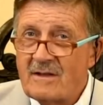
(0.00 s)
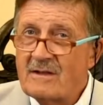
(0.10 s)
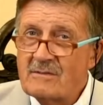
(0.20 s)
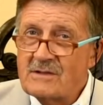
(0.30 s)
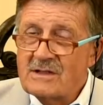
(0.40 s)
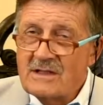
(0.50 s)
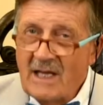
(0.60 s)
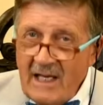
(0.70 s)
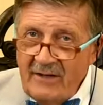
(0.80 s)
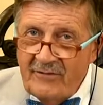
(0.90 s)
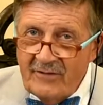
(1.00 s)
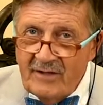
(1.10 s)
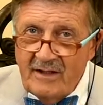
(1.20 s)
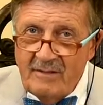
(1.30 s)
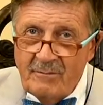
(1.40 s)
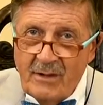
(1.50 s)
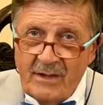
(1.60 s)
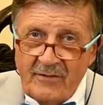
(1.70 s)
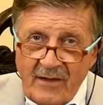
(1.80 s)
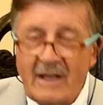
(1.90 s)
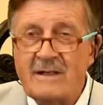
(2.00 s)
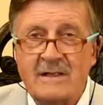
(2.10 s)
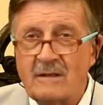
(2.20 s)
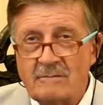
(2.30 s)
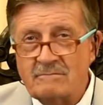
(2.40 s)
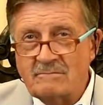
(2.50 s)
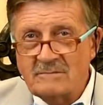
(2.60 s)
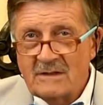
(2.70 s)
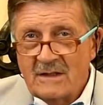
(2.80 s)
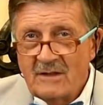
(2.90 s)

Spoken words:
that there was a taste in Byzantium